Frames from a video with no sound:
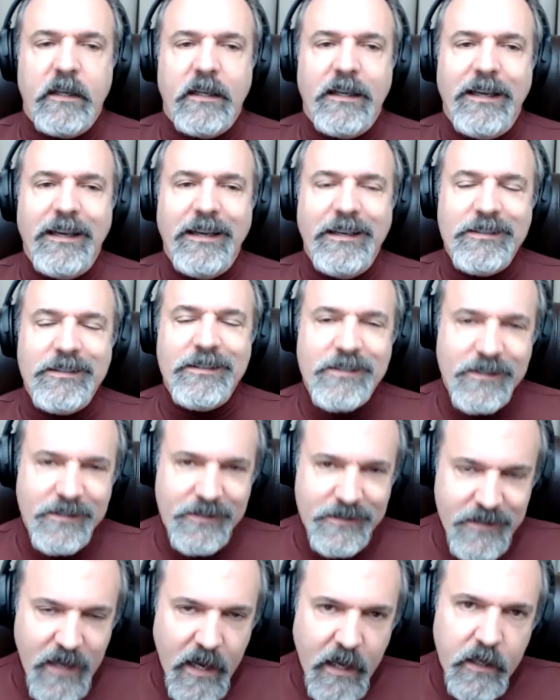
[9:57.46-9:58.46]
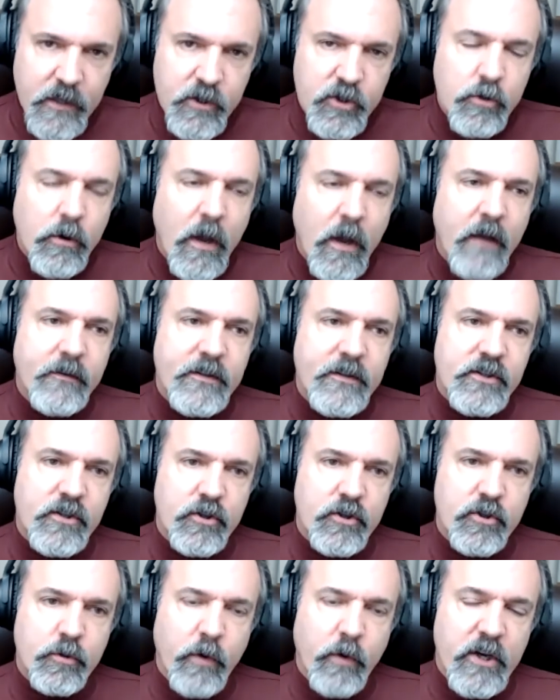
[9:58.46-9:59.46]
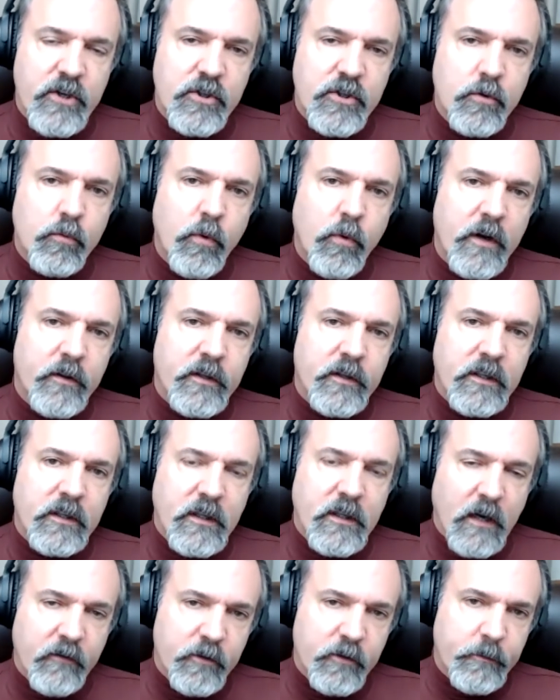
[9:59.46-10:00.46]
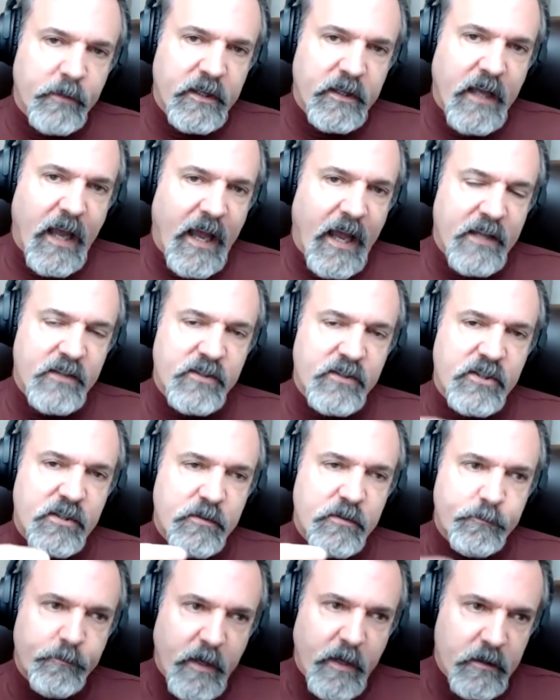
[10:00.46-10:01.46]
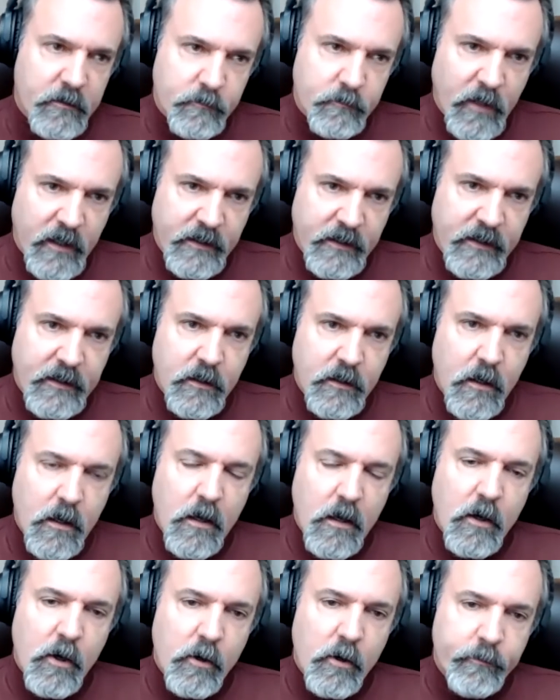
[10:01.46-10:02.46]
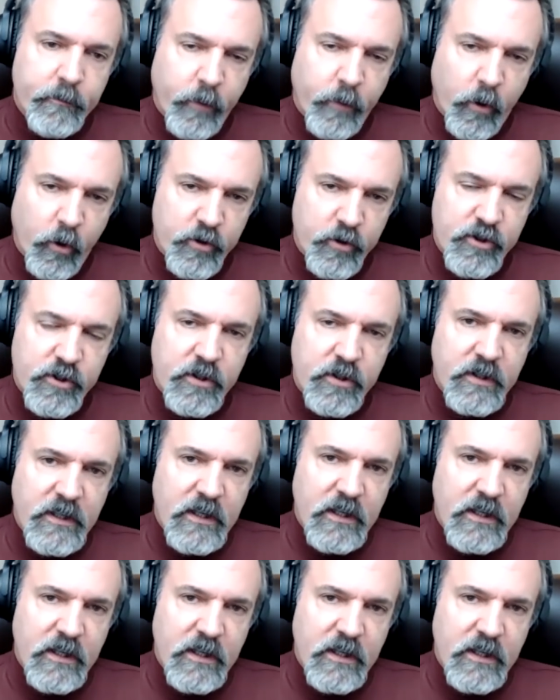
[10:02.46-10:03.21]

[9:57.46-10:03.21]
Instead, you have a situation where the government has spent money pushed the